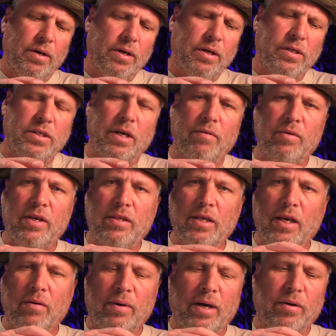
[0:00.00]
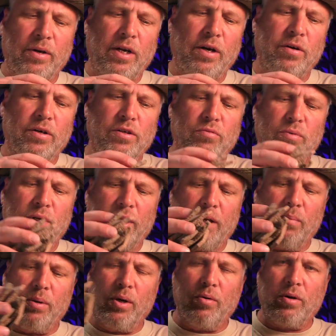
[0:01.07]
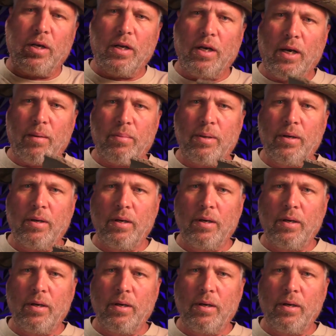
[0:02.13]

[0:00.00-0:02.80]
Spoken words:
because everything around here is really broken up.